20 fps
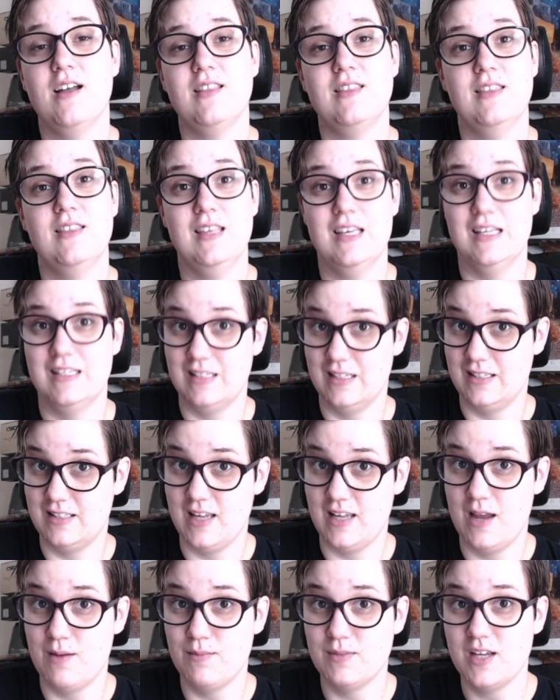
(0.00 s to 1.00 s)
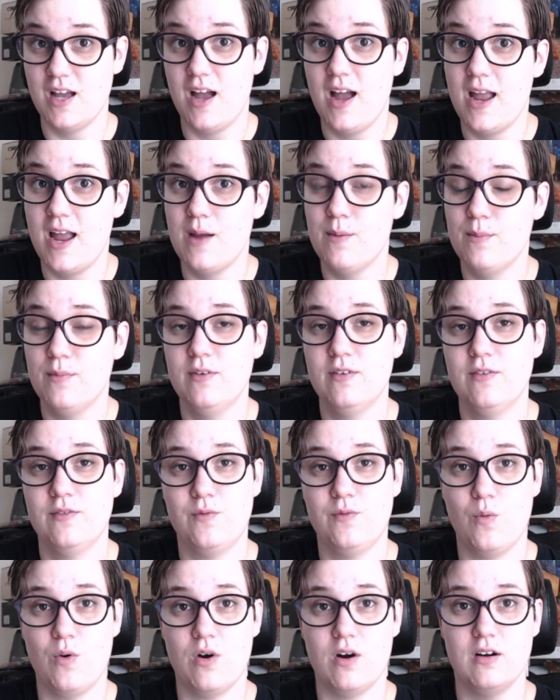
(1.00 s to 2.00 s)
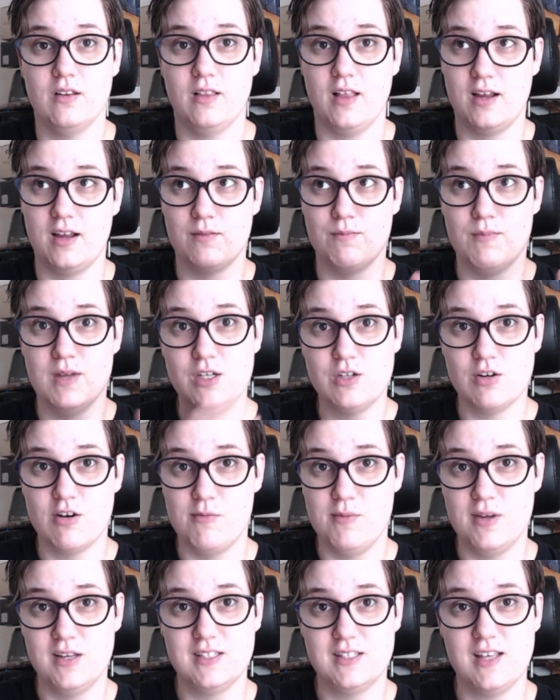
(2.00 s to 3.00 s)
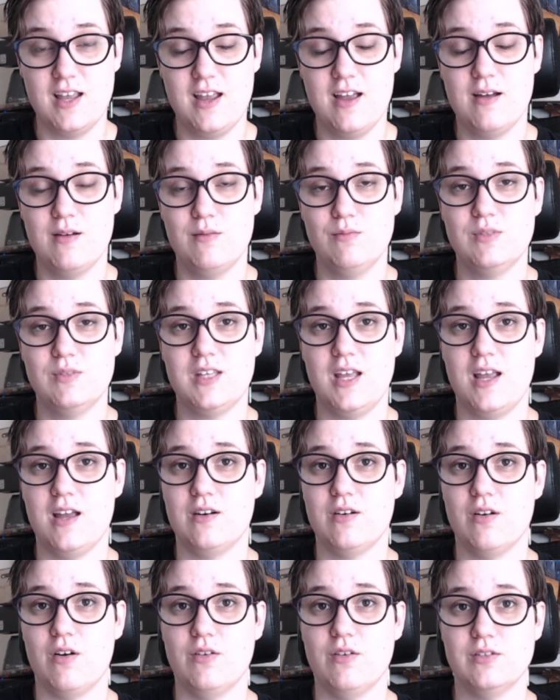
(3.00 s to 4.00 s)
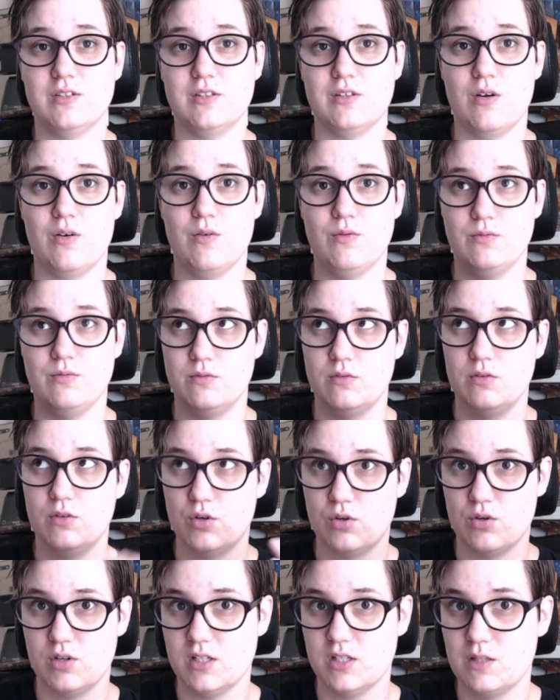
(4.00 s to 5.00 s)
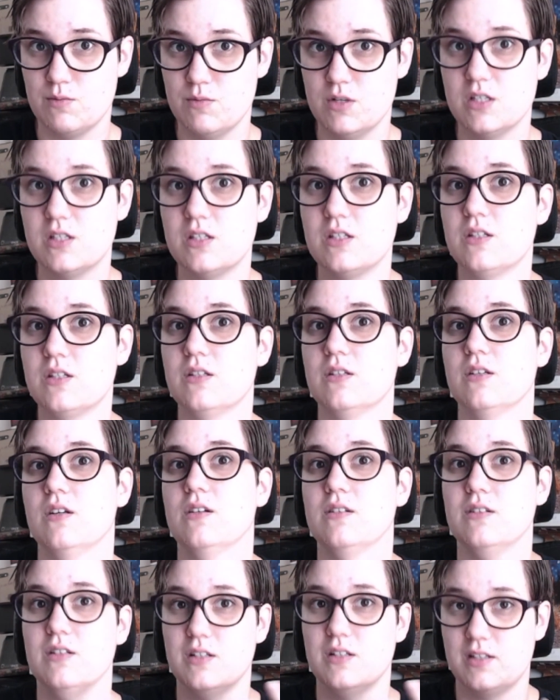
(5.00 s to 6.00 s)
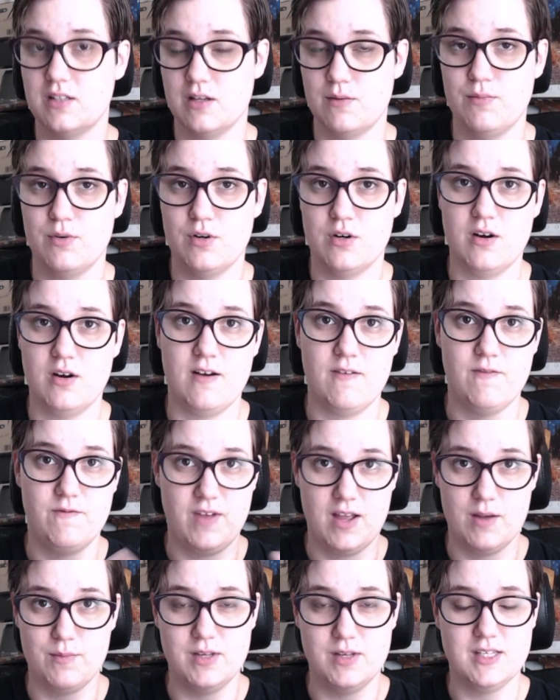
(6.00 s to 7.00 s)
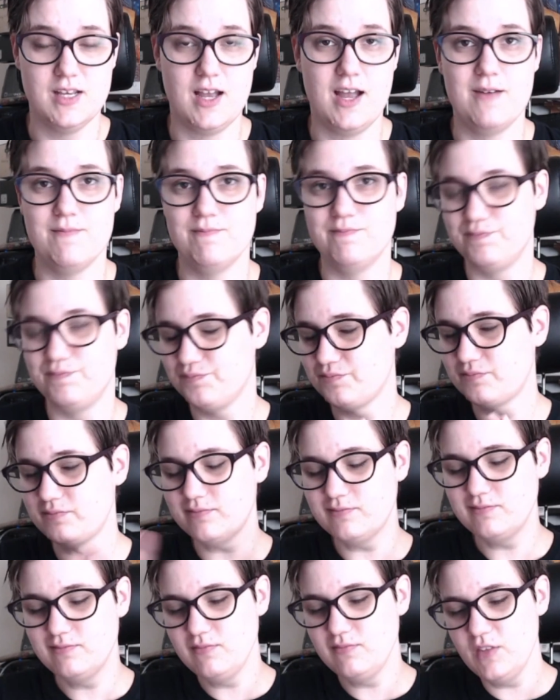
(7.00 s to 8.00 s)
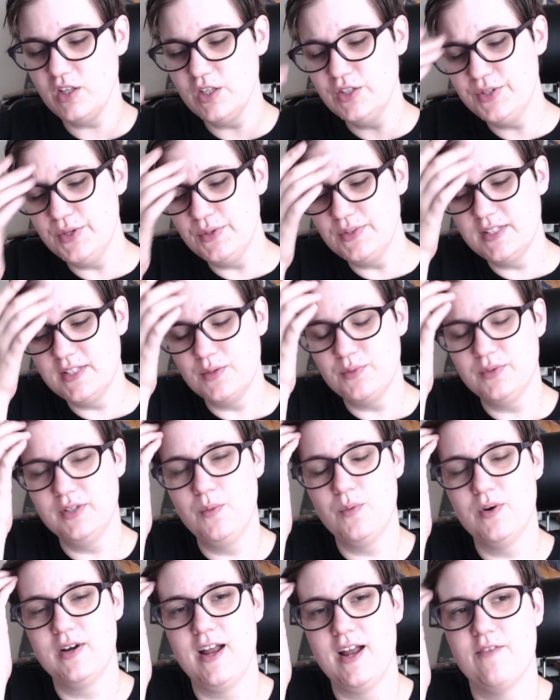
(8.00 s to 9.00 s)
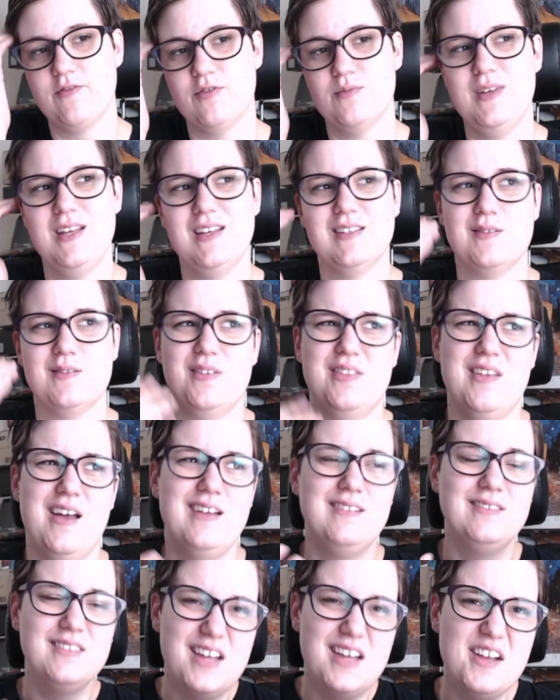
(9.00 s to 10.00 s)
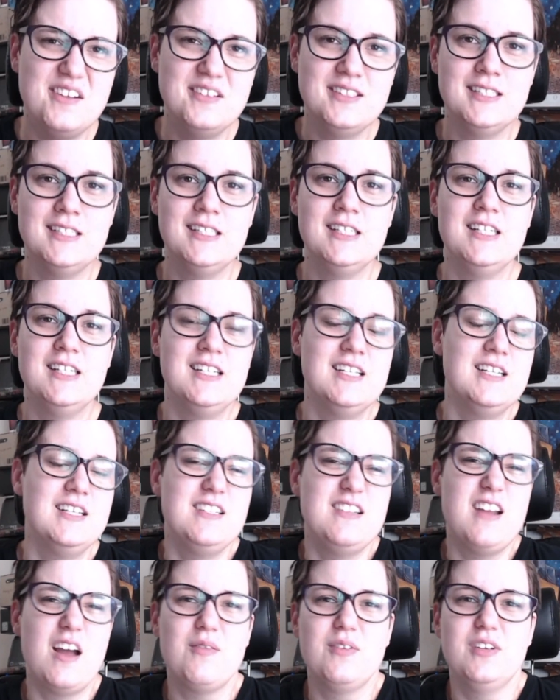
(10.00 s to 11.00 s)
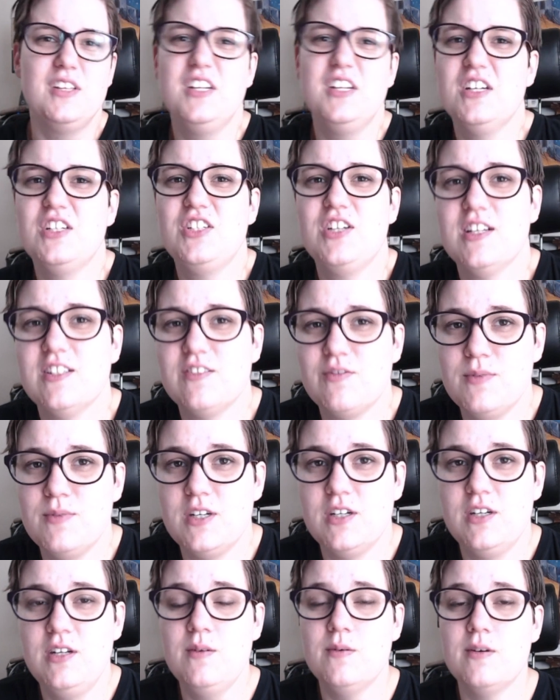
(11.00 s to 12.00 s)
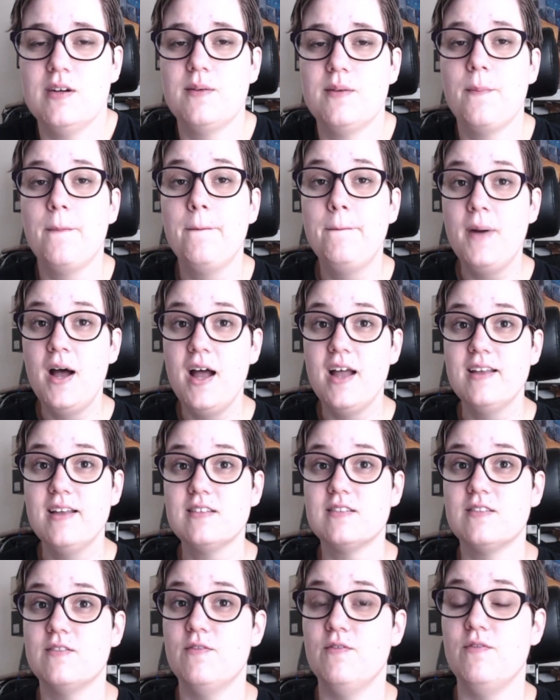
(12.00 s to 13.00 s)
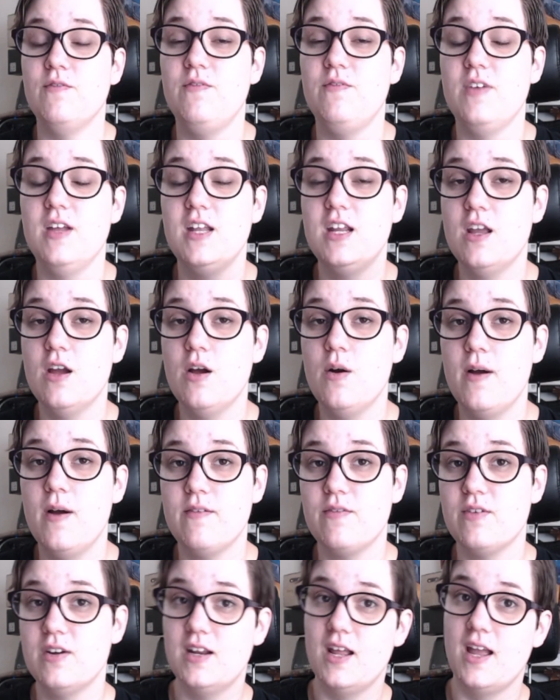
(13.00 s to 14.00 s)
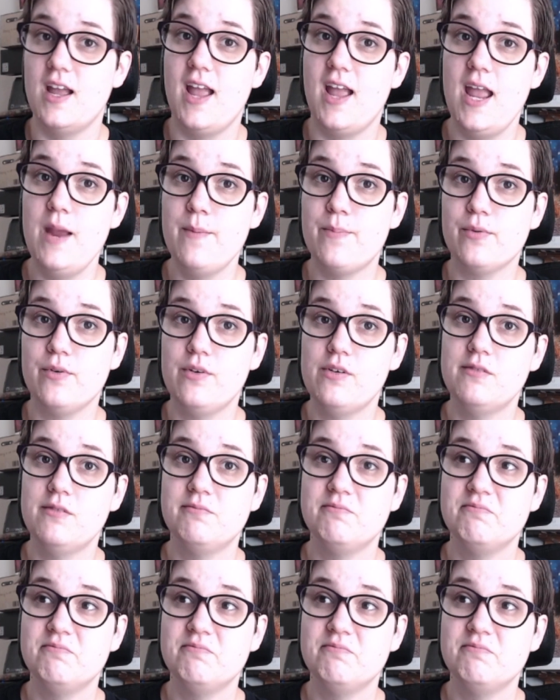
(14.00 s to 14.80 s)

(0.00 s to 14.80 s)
is exam time for midterm exams, and also Christmas and December and family time. So this didn't really work out for me, so I thought, not really a good chance for me to do it. But Video Everyday April,